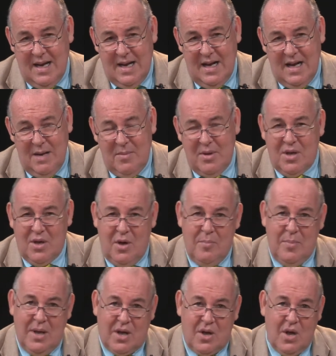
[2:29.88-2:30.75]
Let me go
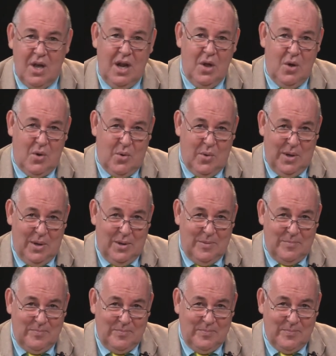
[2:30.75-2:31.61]
a bit
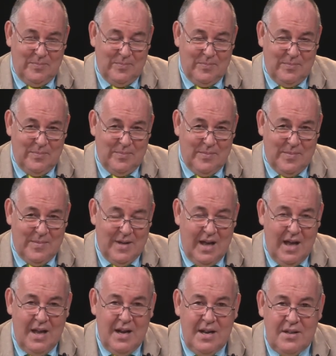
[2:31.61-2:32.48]
colloquial.
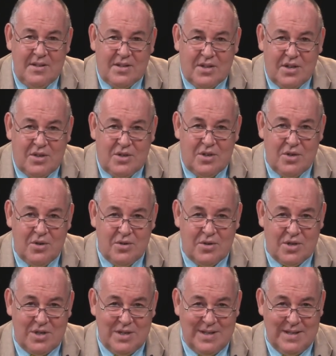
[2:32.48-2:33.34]
An
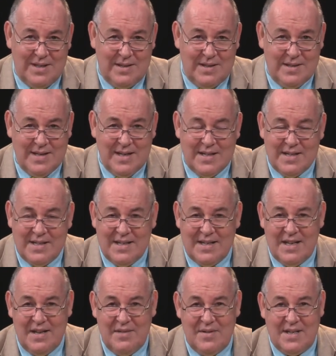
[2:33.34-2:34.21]
institution
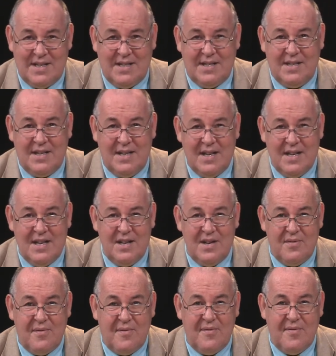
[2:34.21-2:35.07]
doesn't give a
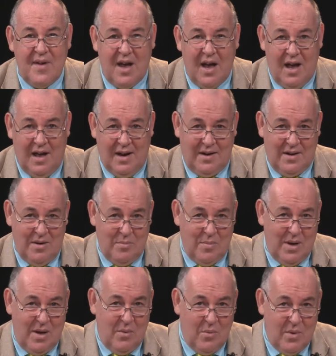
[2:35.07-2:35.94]
skinned fart
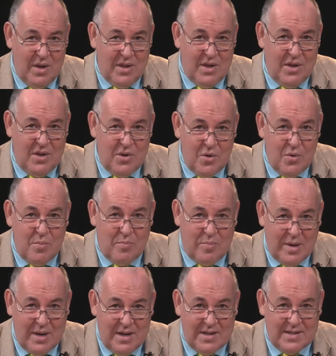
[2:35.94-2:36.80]
about whether you
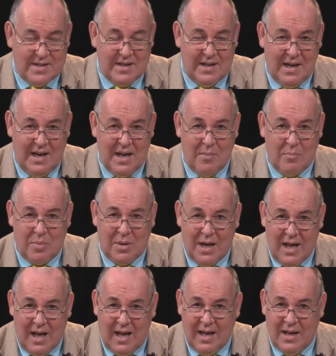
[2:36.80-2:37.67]
personally
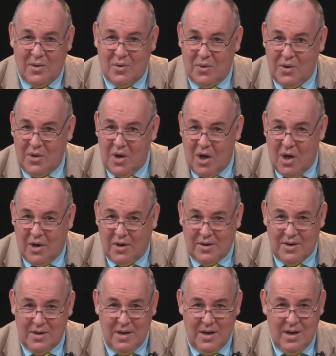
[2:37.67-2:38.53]
apply or
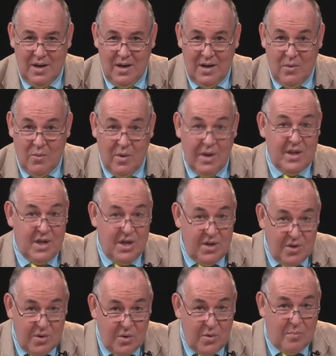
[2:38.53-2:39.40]
not, whether
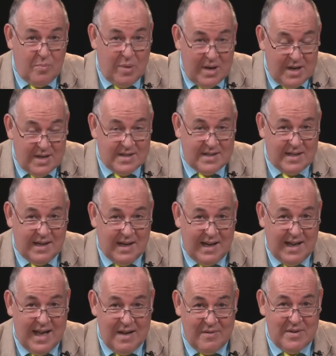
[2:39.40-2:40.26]
you
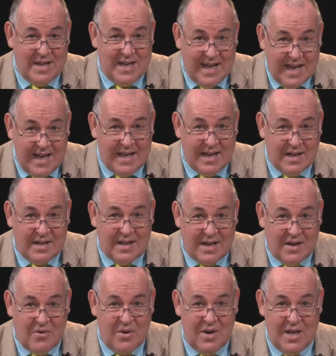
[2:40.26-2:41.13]
personally ever gain a
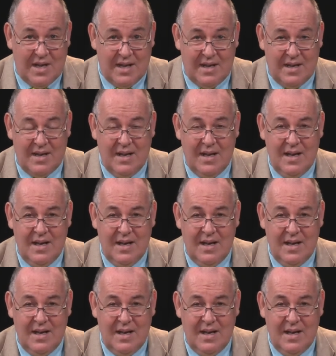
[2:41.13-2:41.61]
degree.